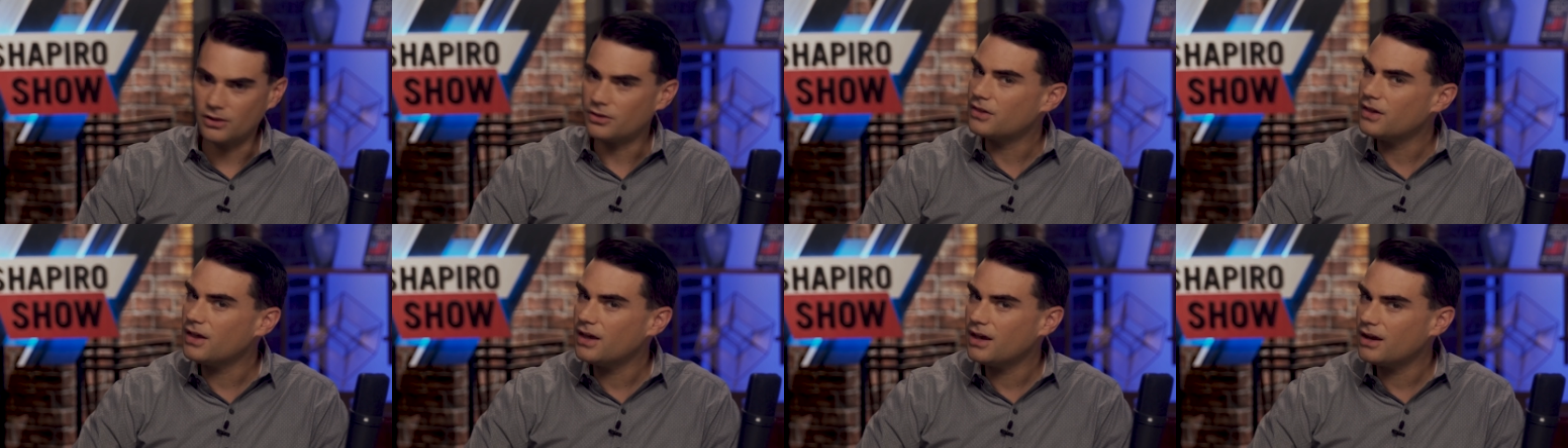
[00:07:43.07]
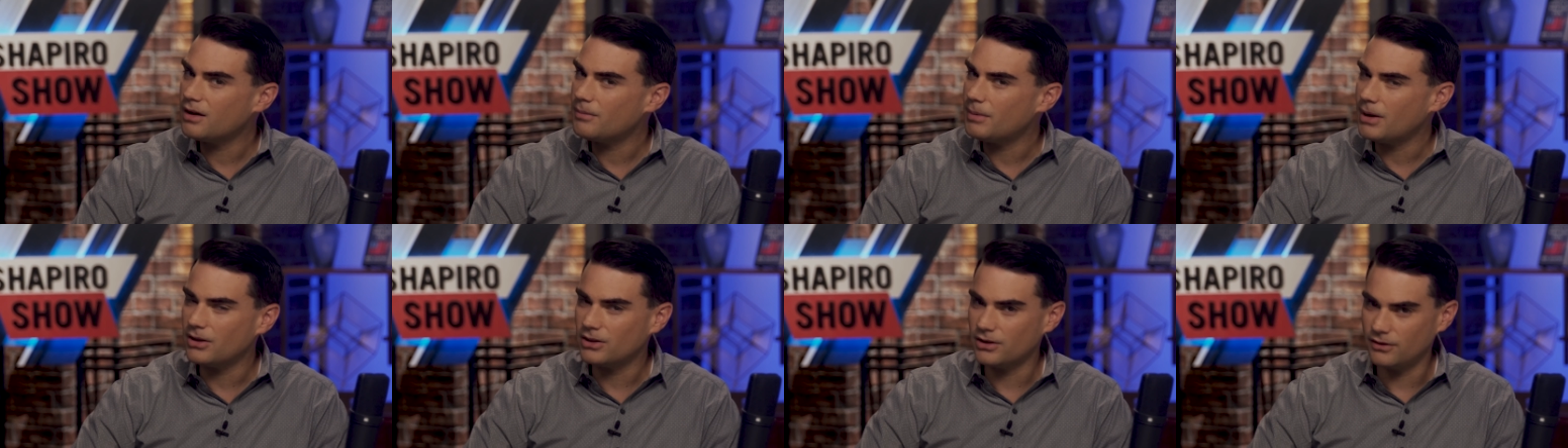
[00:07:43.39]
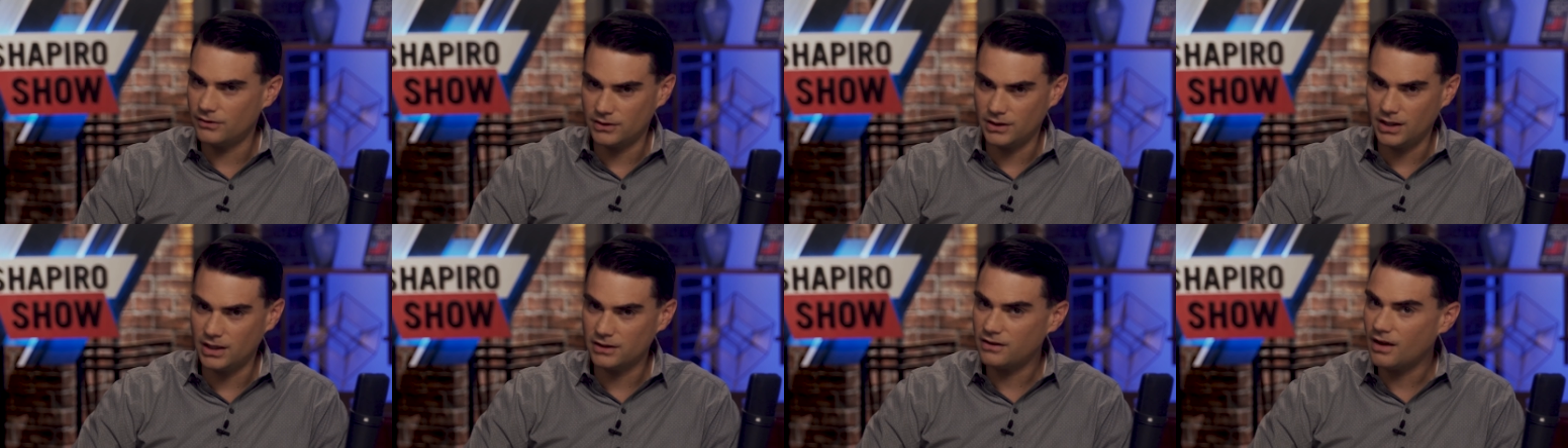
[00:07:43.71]
The thing about
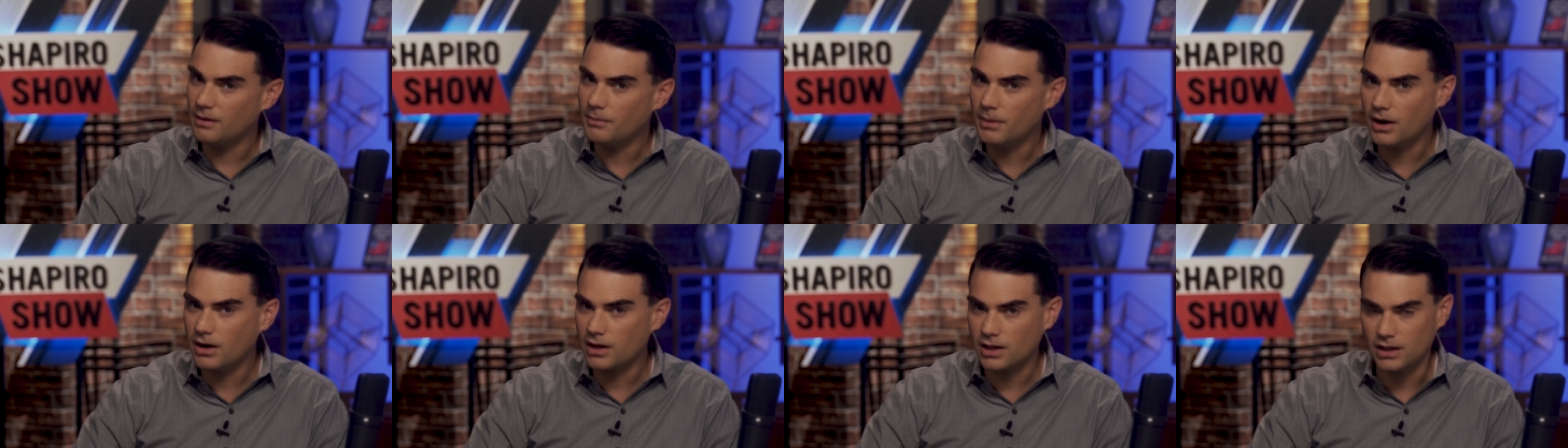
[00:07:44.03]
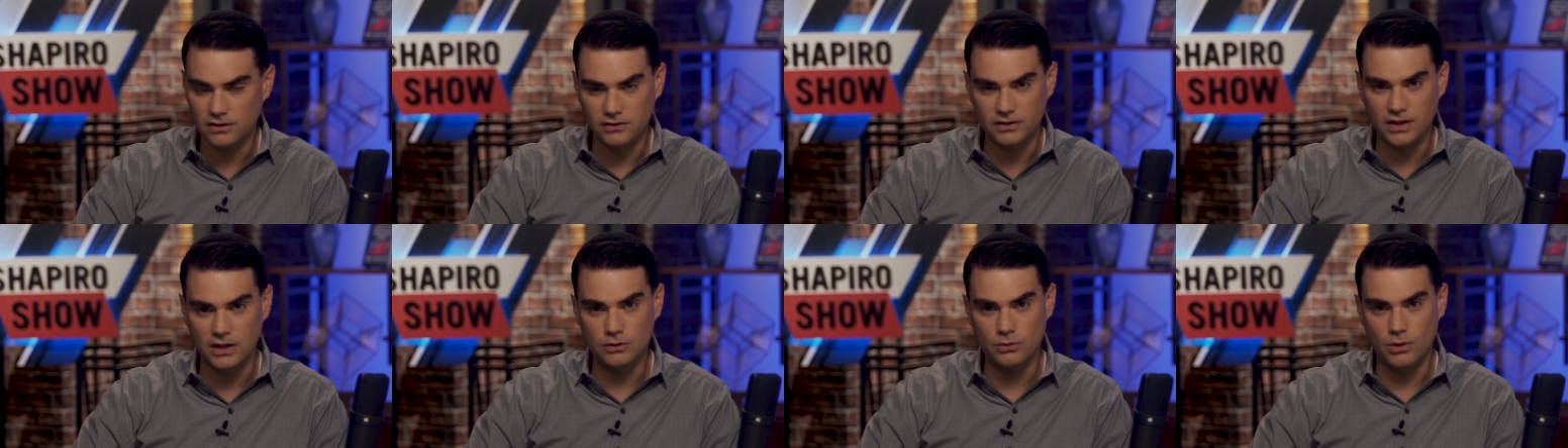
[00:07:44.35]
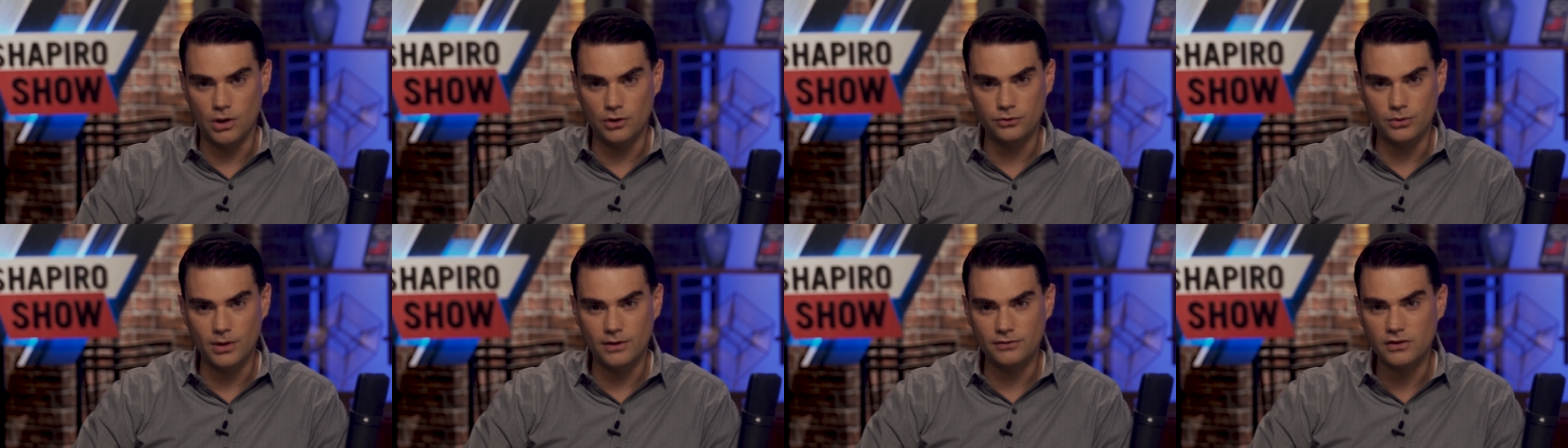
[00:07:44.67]
living like Denmark is that
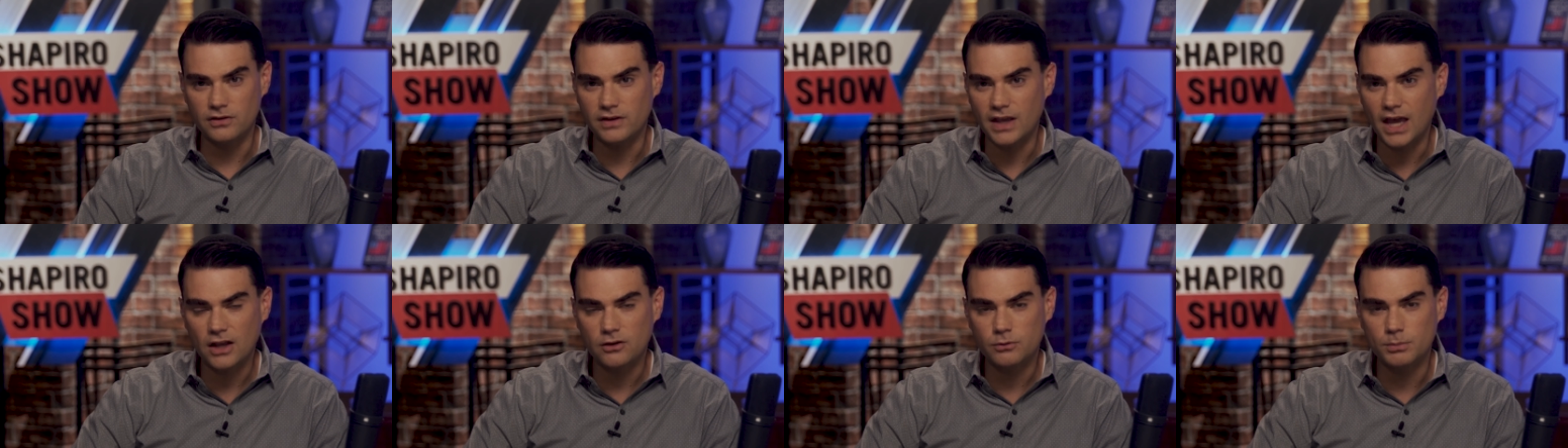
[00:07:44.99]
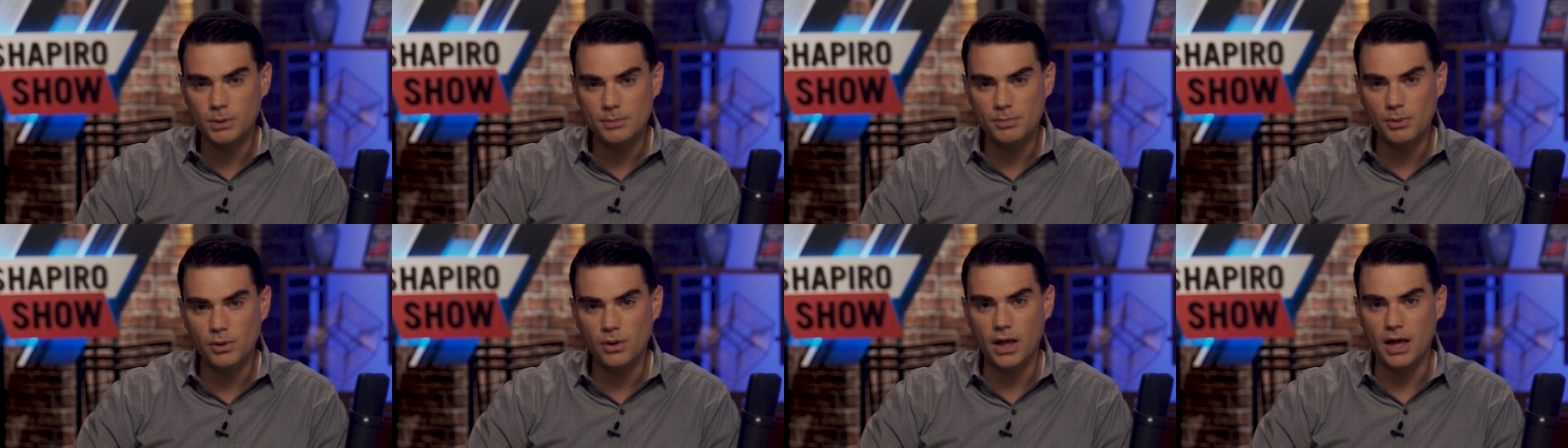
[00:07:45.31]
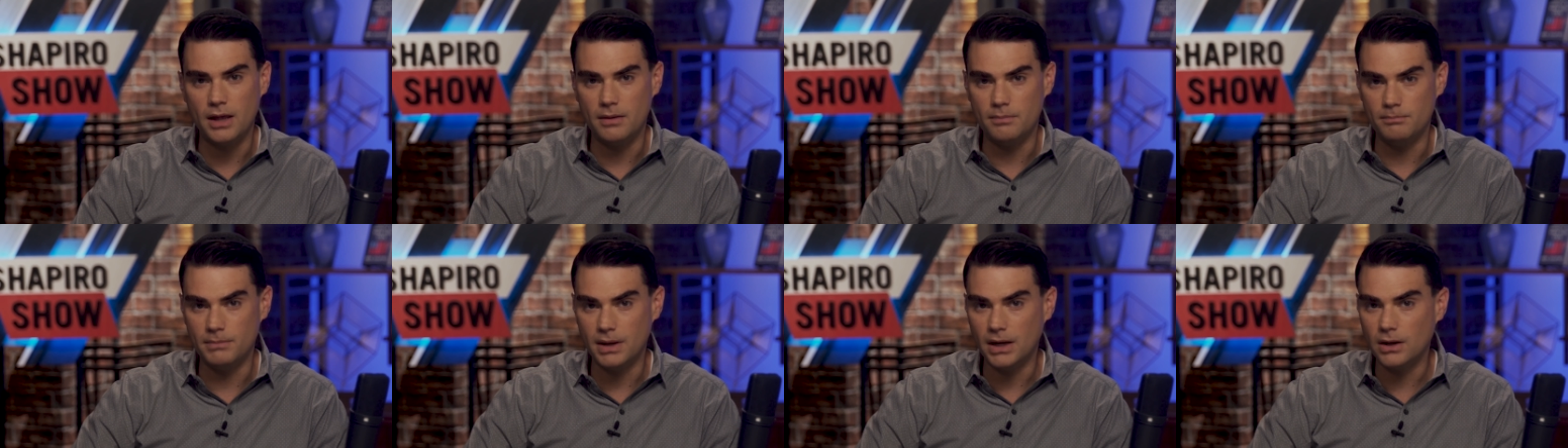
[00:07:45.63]
you also have to tax people
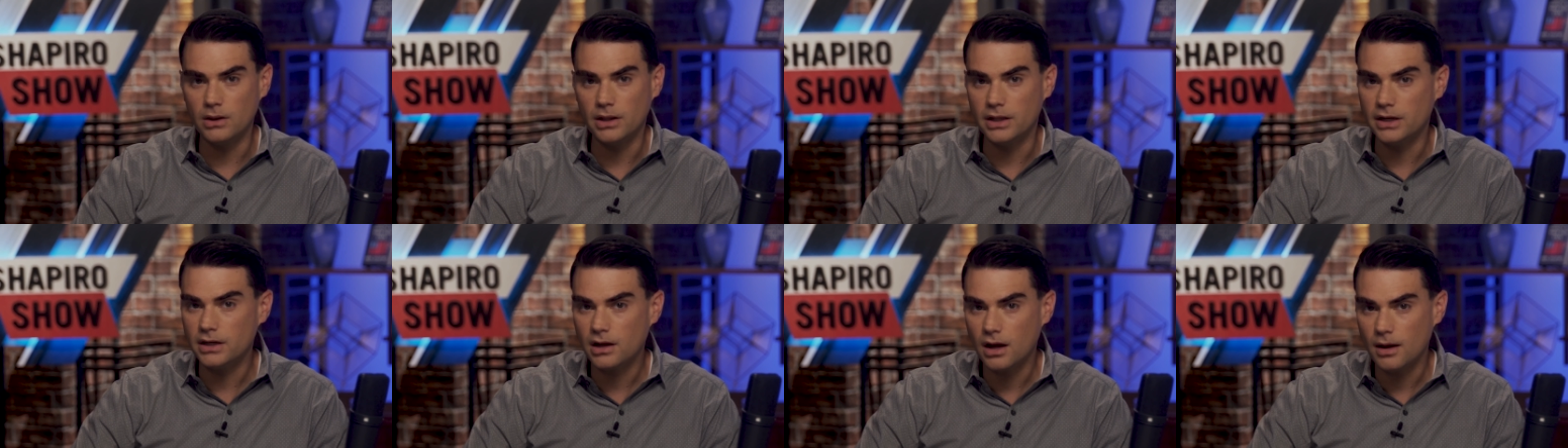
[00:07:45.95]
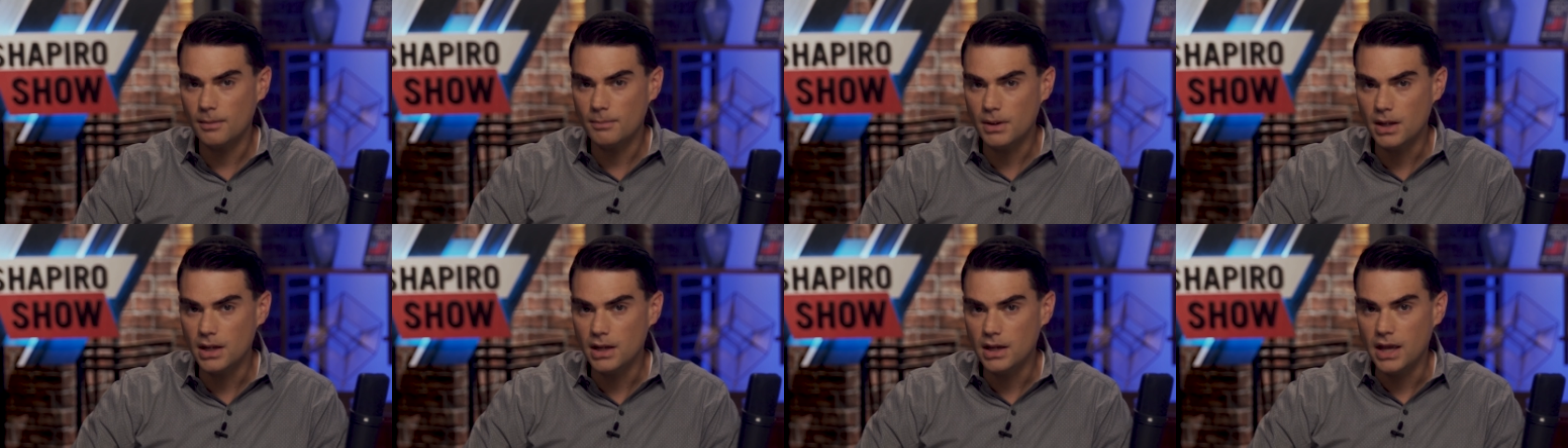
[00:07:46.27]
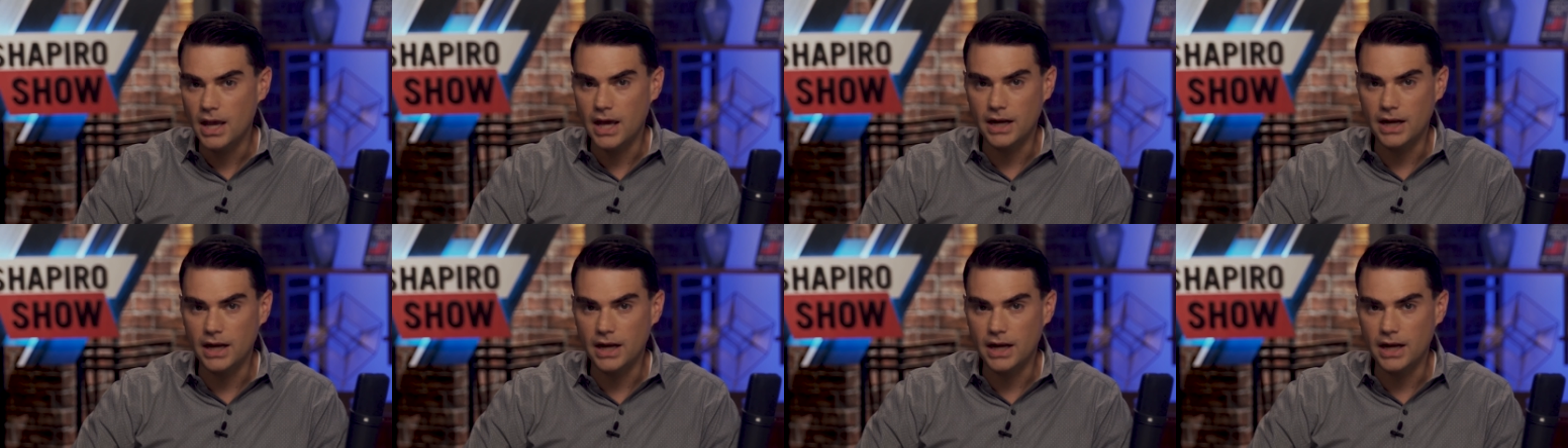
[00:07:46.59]
at middle income